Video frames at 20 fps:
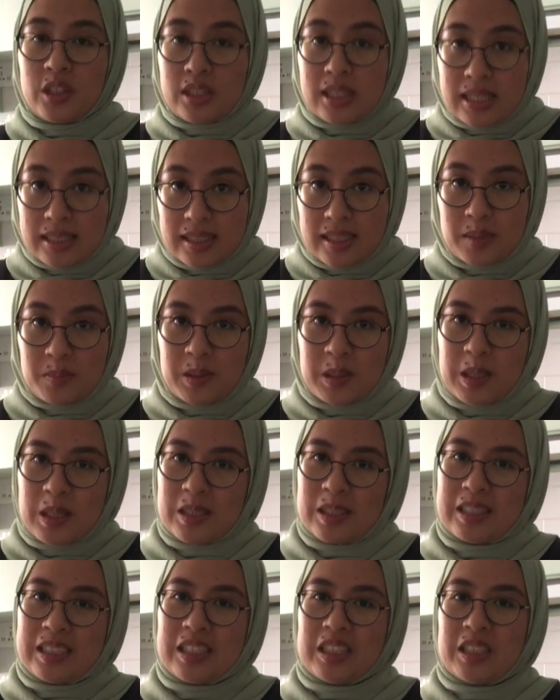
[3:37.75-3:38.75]
This is
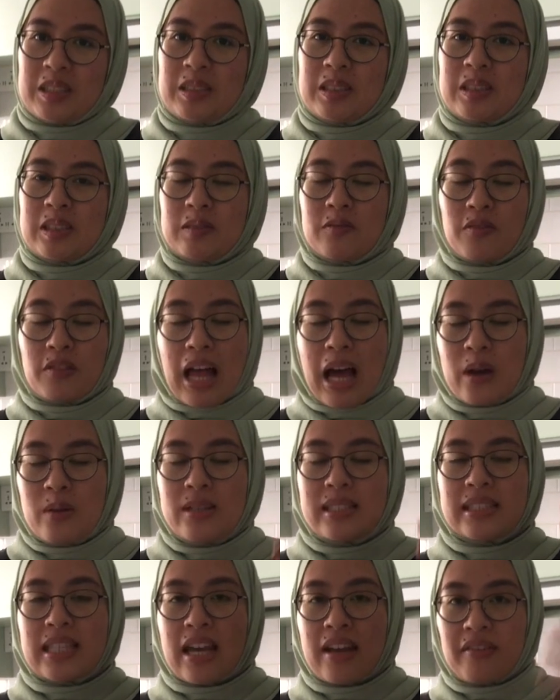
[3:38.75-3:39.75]
because
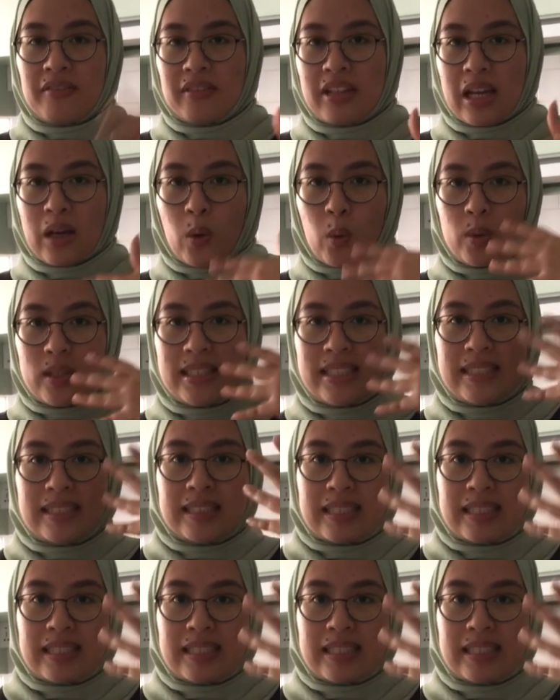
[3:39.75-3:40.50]
flowers have their own